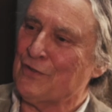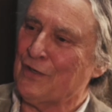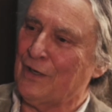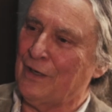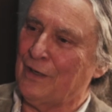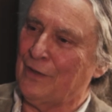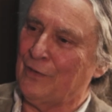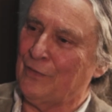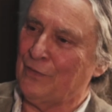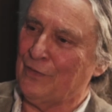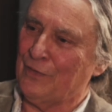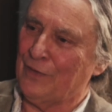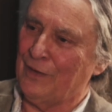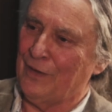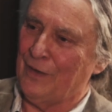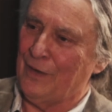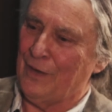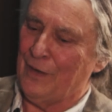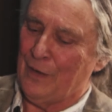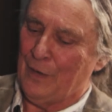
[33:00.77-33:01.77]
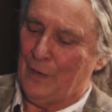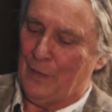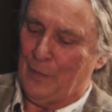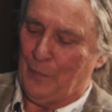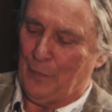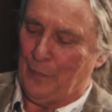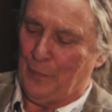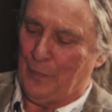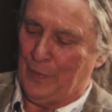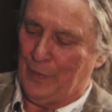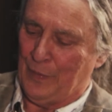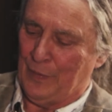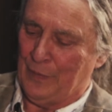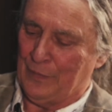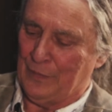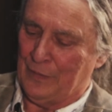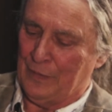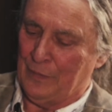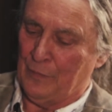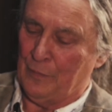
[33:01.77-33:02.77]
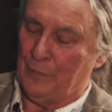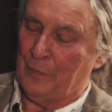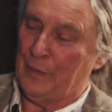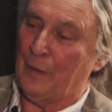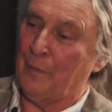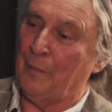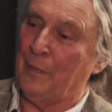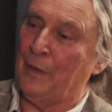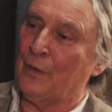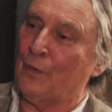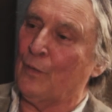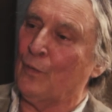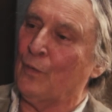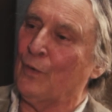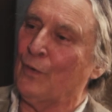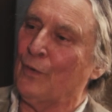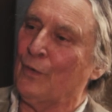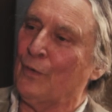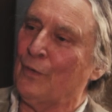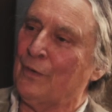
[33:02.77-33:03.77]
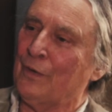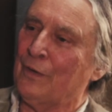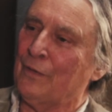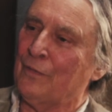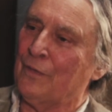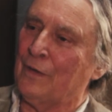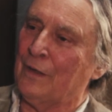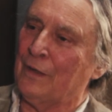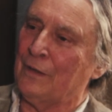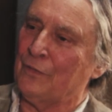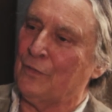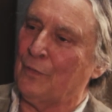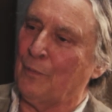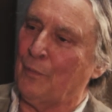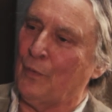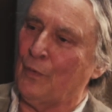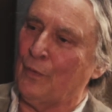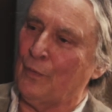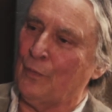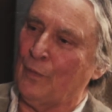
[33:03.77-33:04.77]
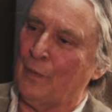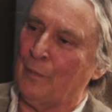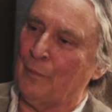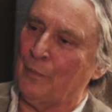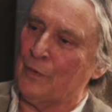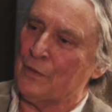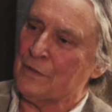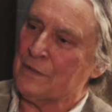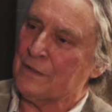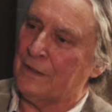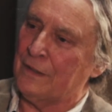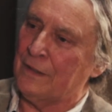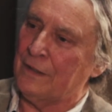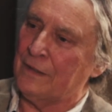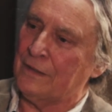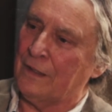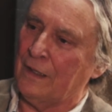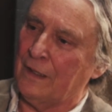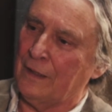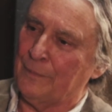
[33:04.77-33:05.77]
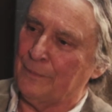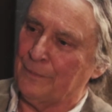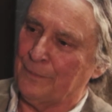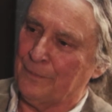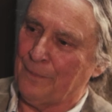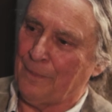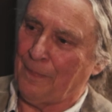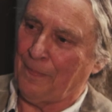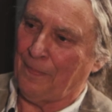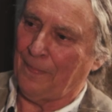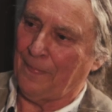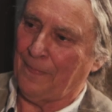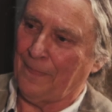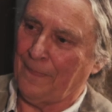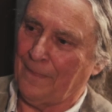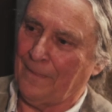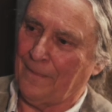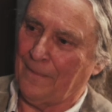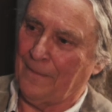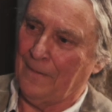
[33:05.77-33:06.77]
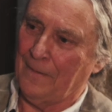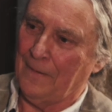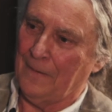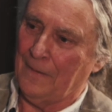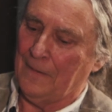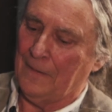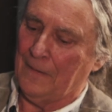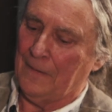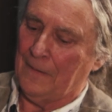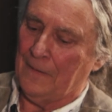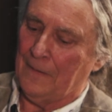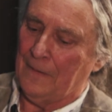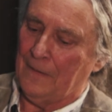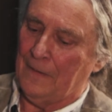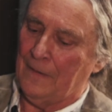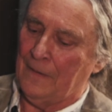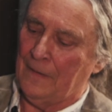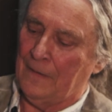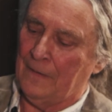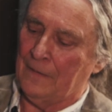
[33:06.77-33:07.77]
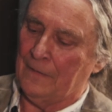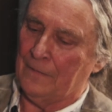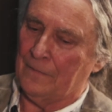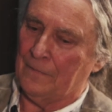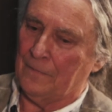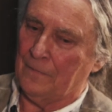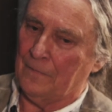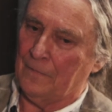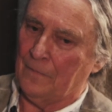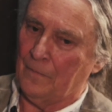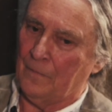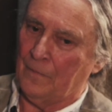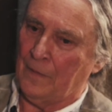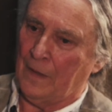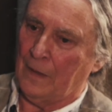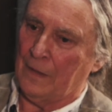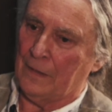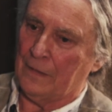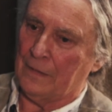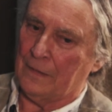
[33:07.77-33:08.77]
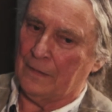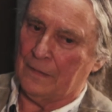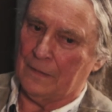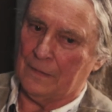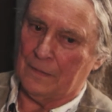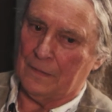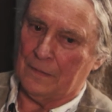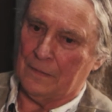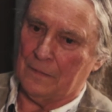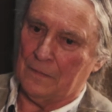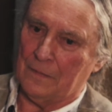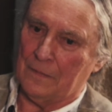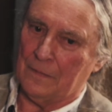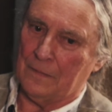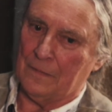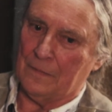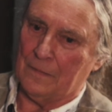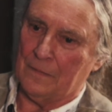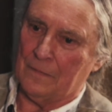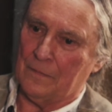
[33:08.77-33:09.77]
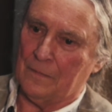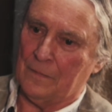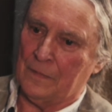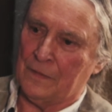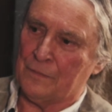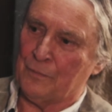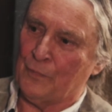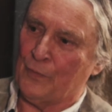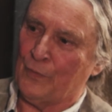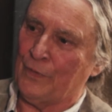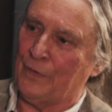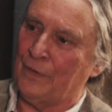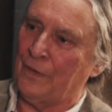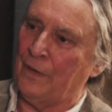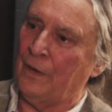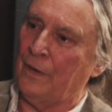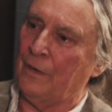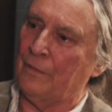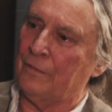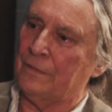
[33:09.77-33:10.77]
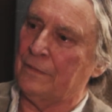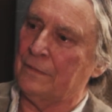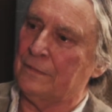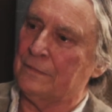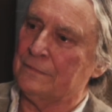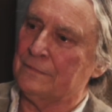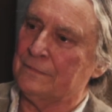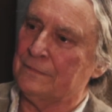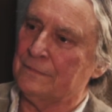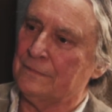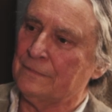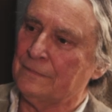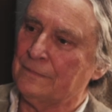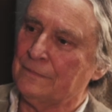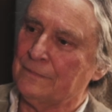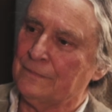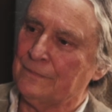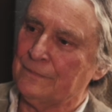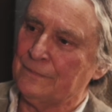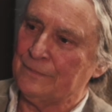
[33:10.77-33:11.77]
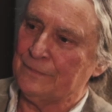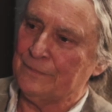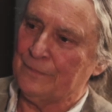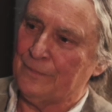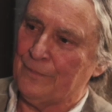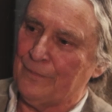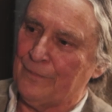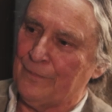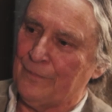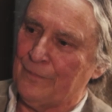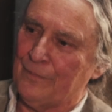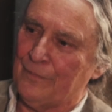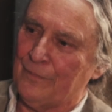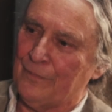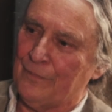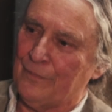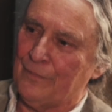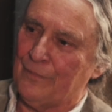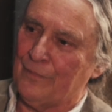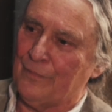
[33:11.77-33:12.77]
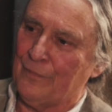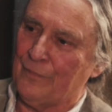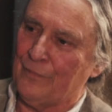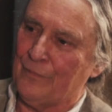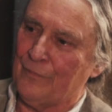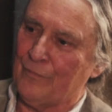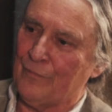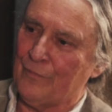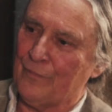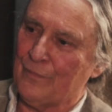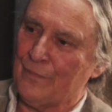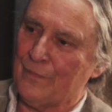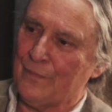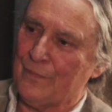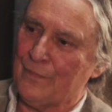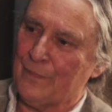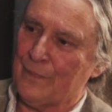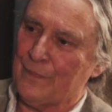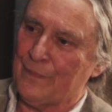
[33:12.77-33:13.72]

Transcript: changed, but it would be a better world if I support one person at a time. Mm. And that is more than enough. So you did your part in there.